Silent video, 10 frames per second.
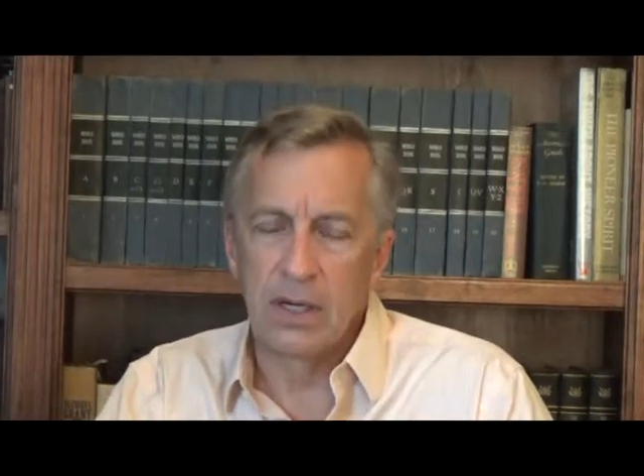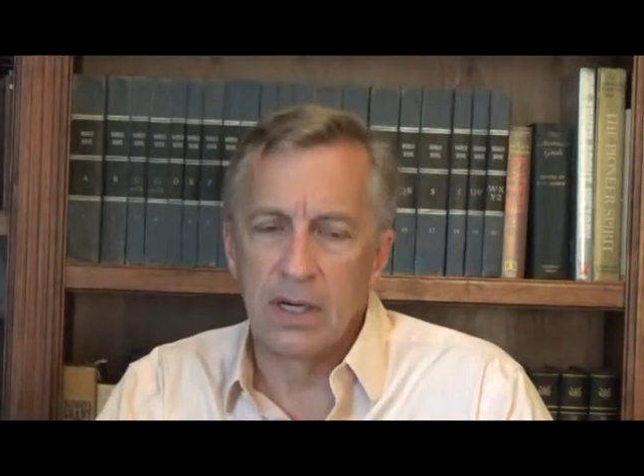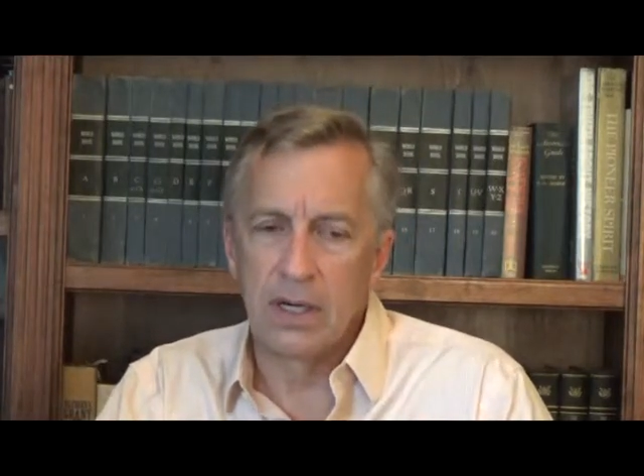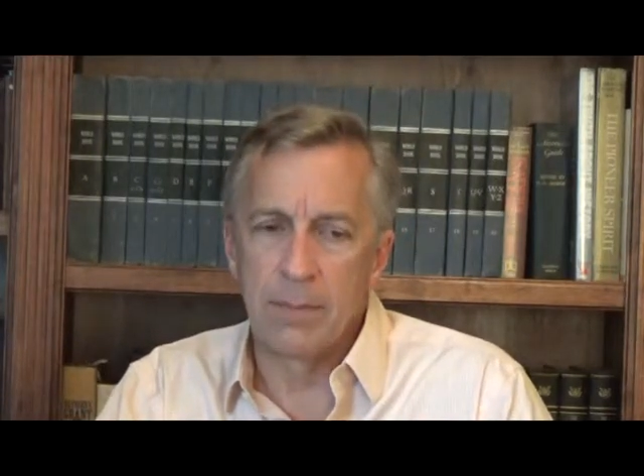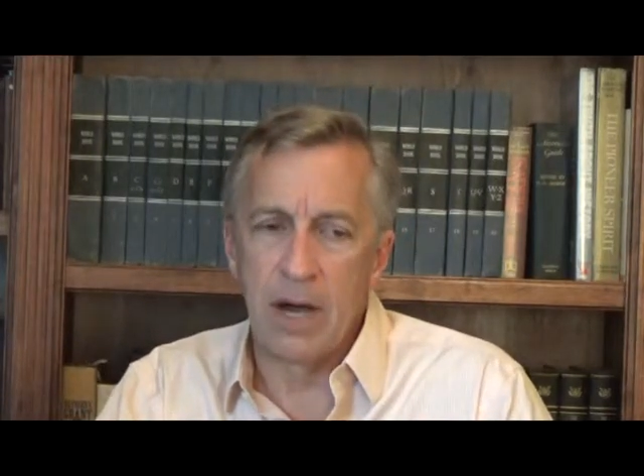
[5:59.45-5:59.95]

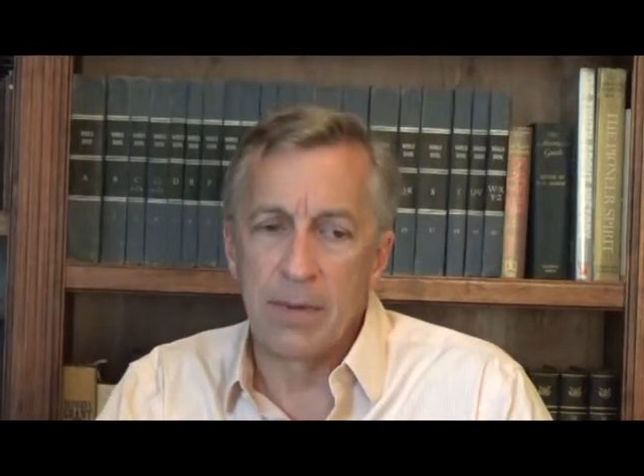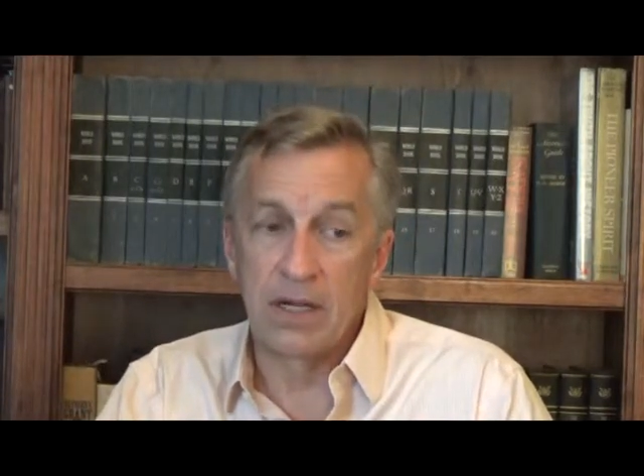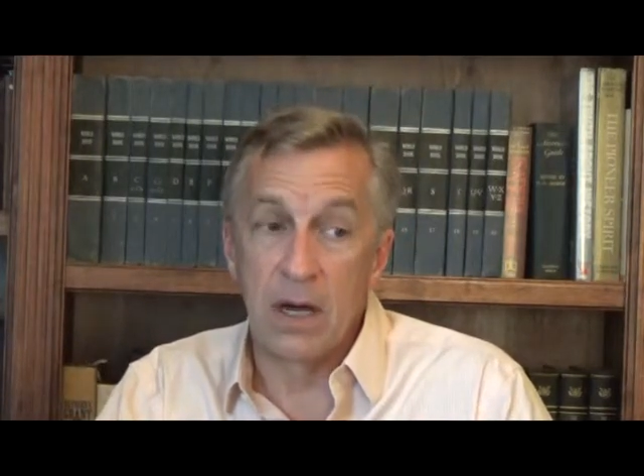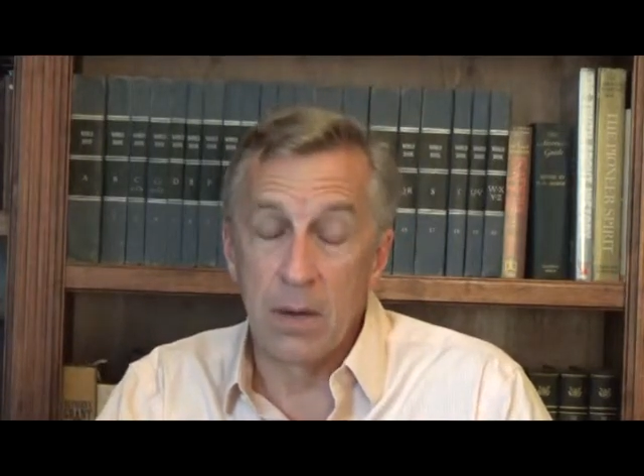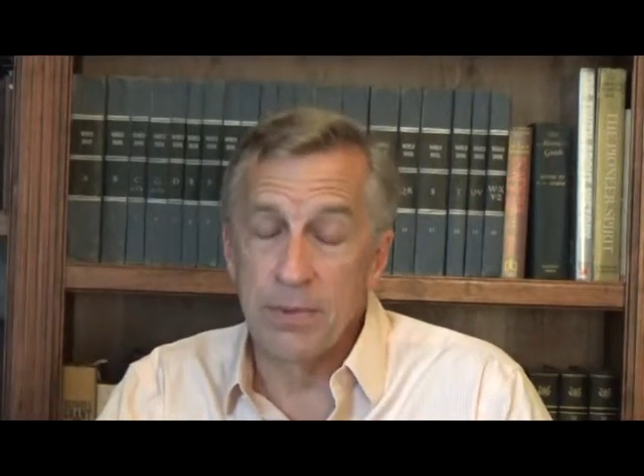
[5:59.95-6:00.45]
about my
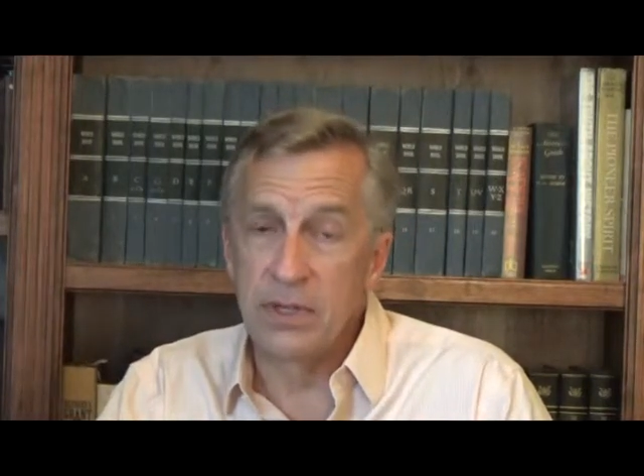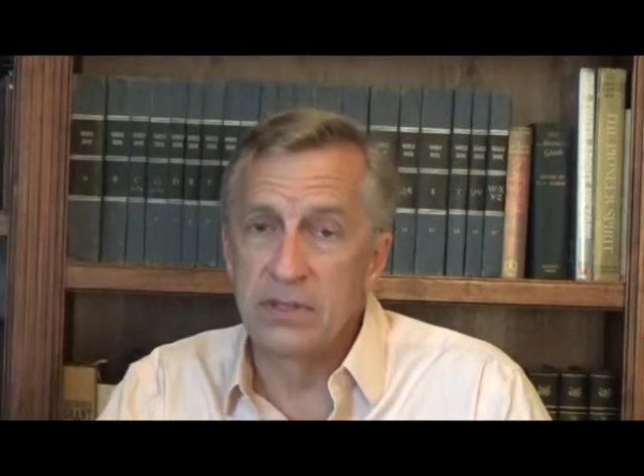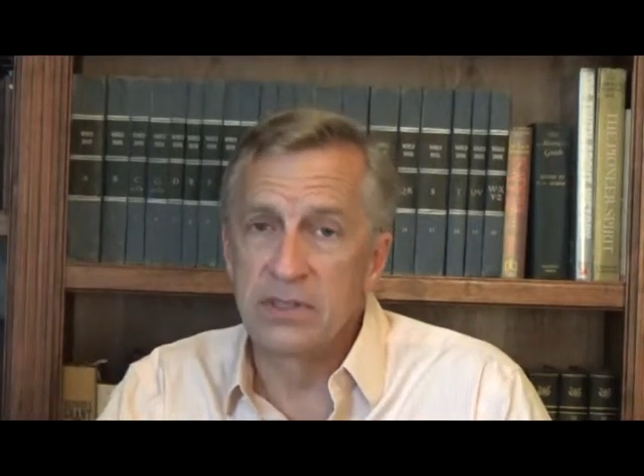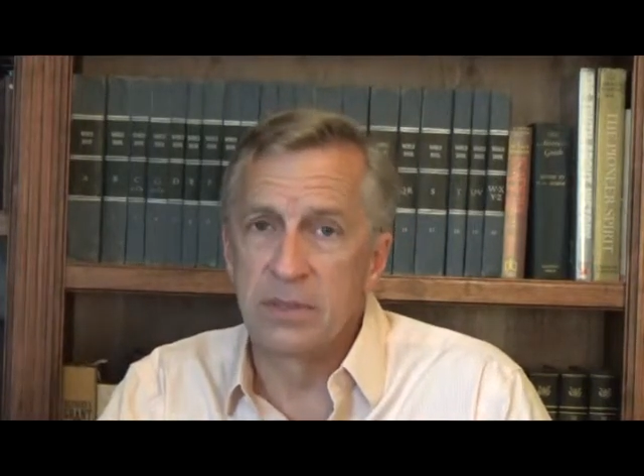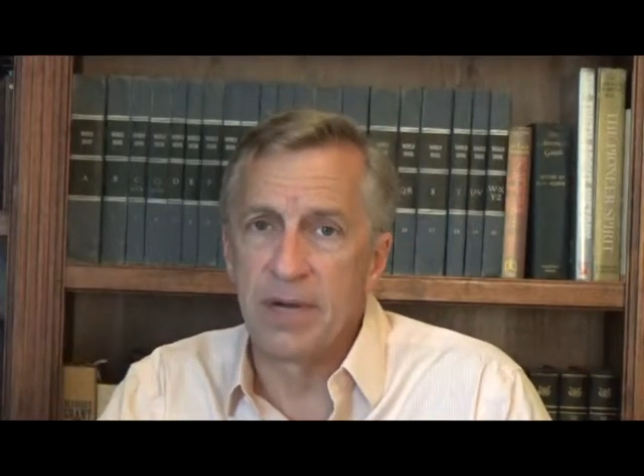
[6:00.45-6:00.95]

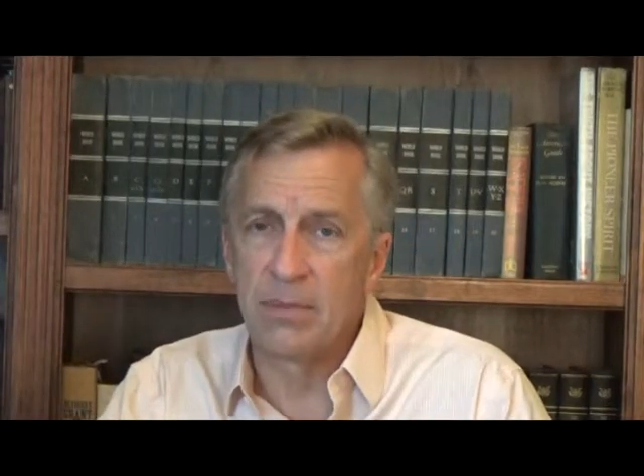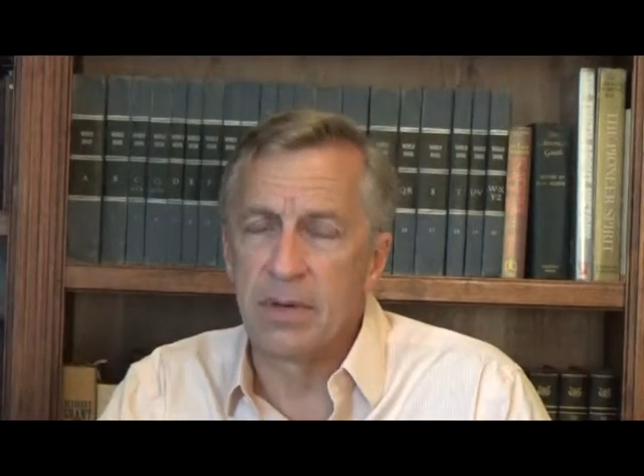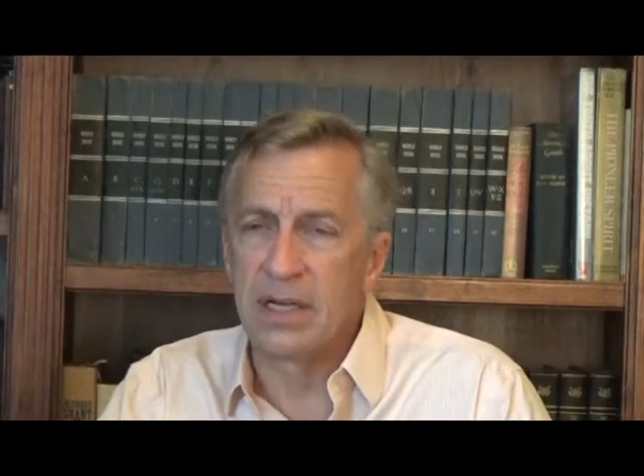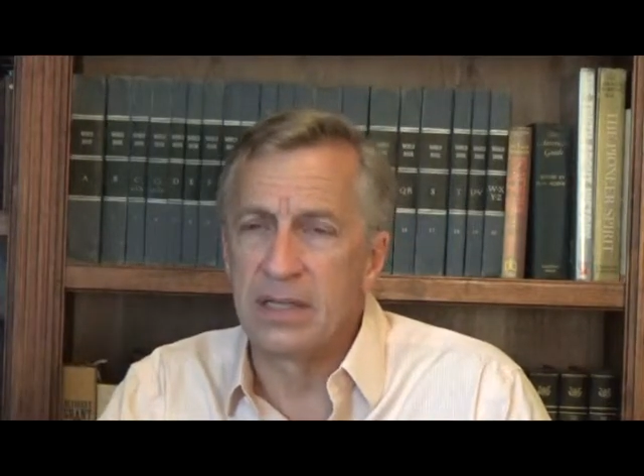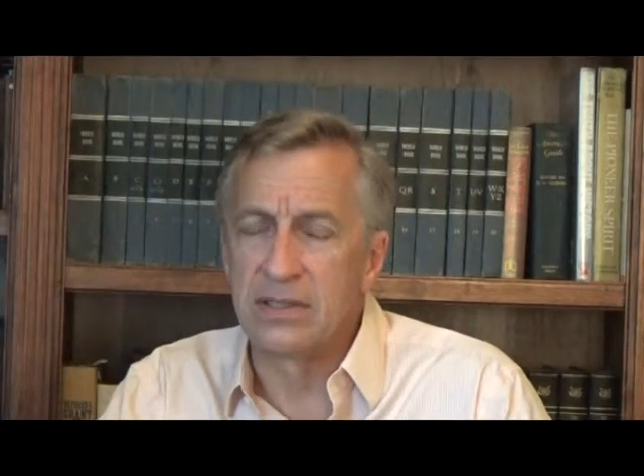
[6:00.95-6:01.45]
competence, about
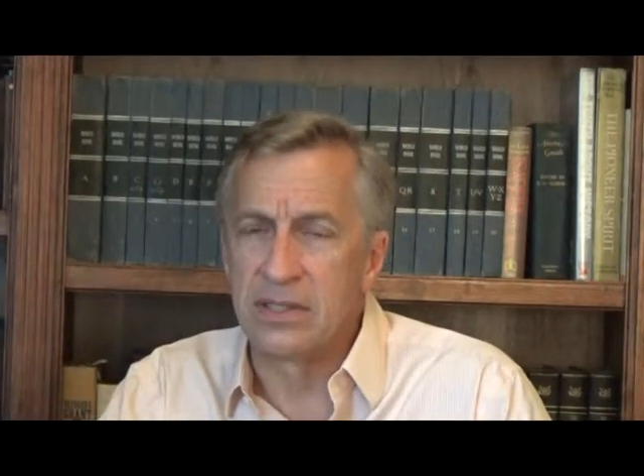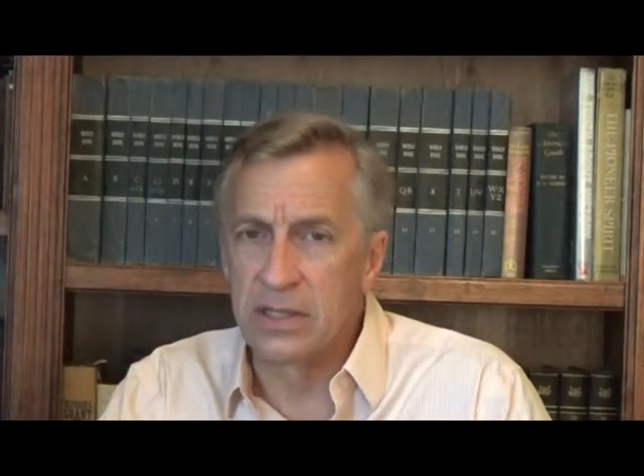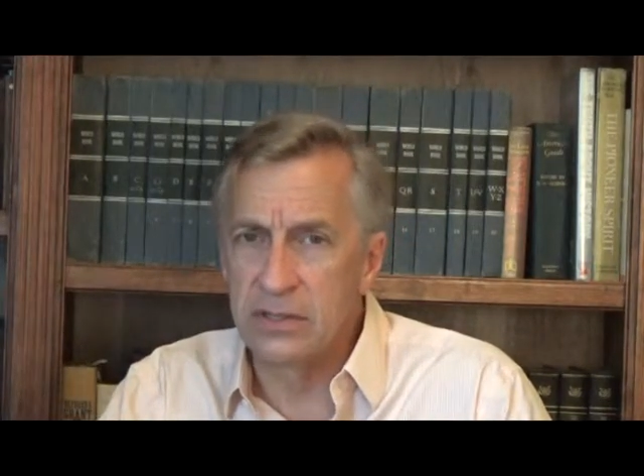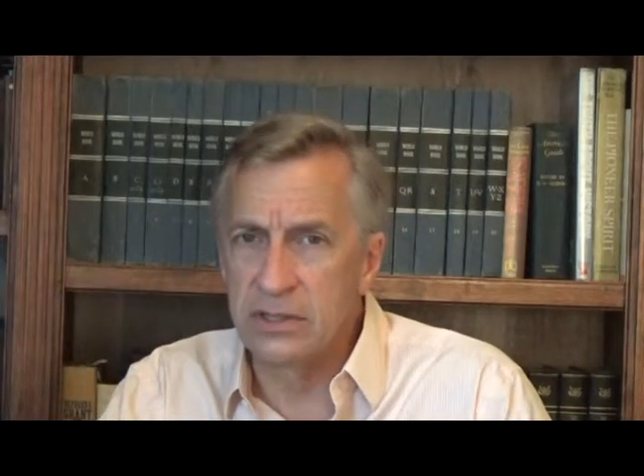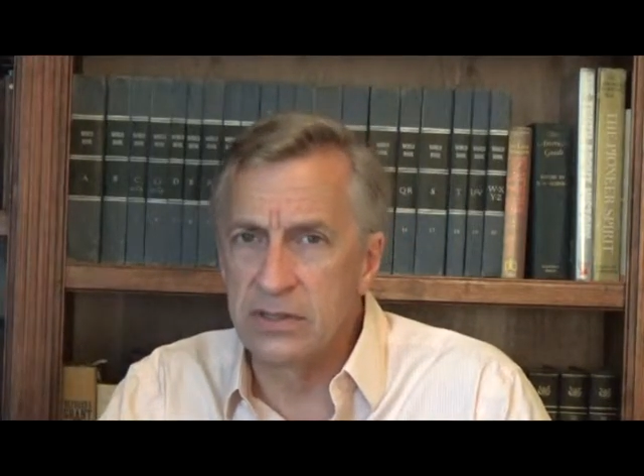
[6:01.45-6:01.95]
my
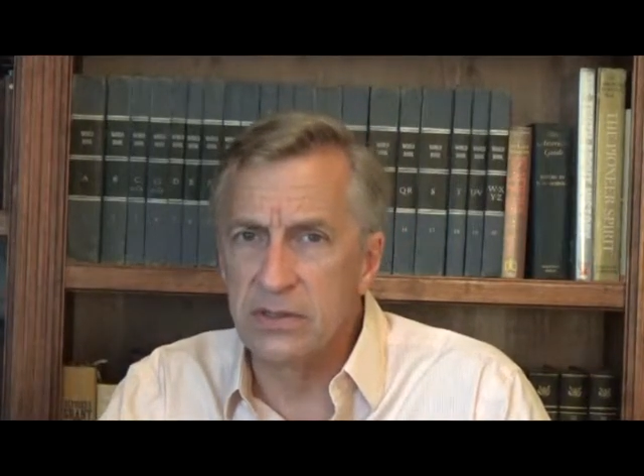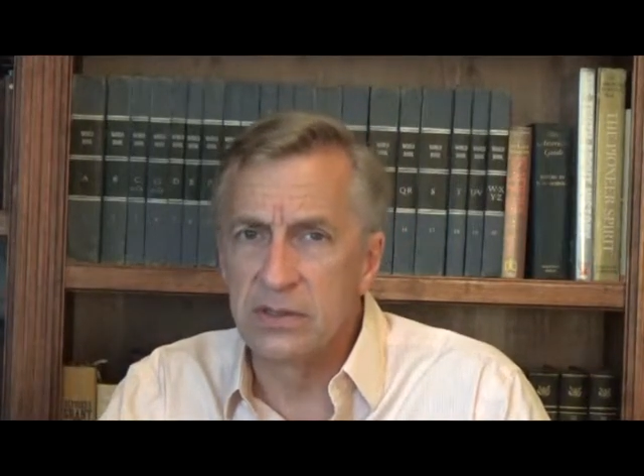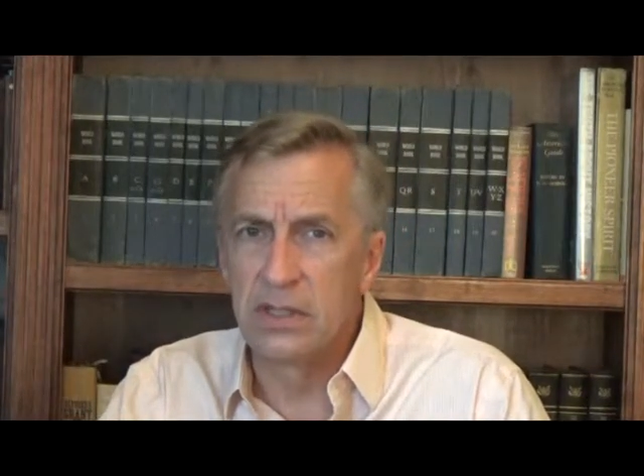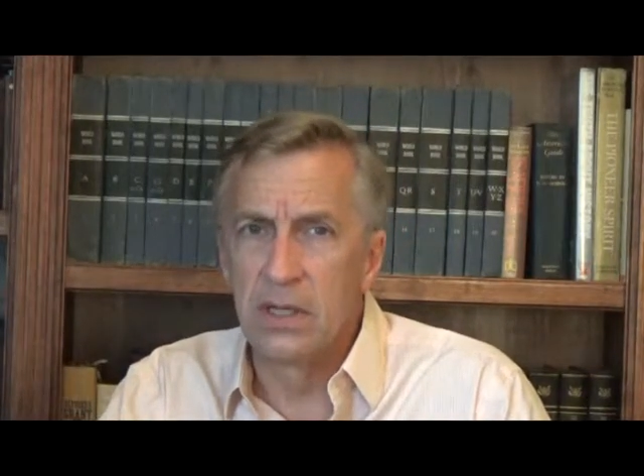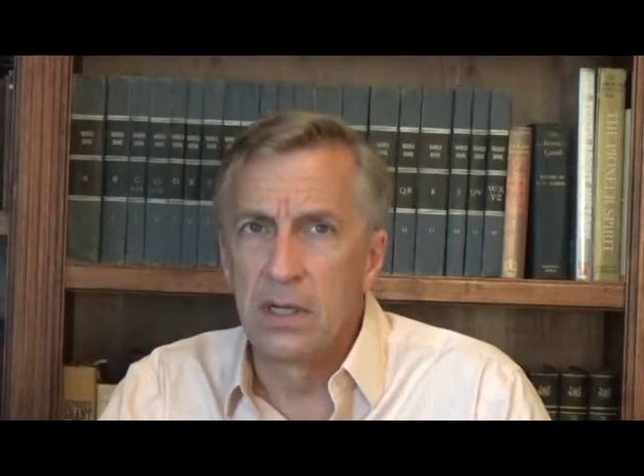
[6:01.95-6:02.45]

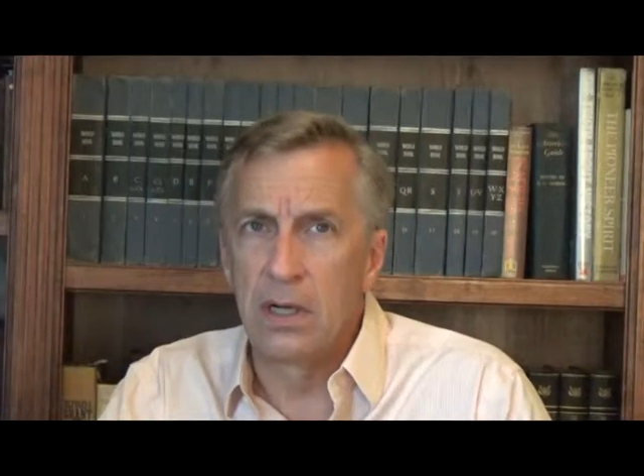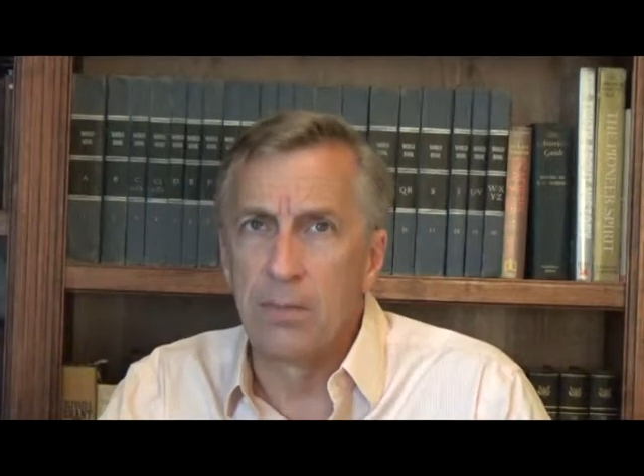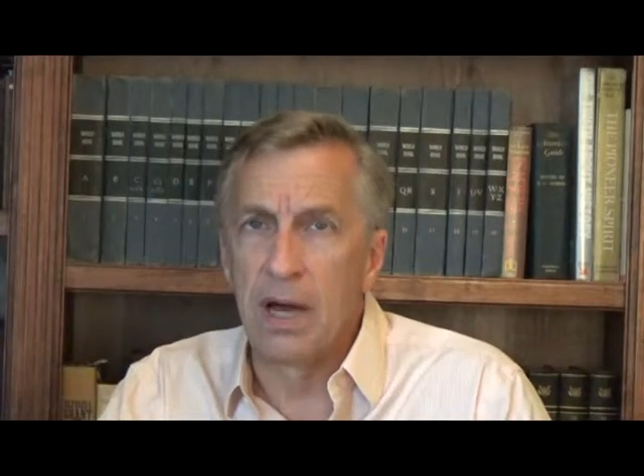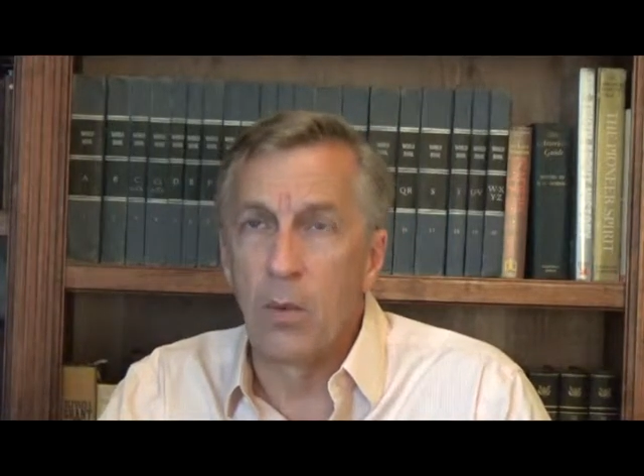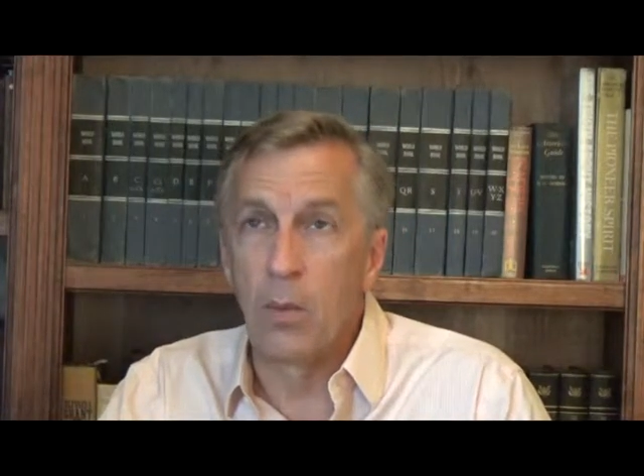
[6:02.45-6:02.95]
intelligence, about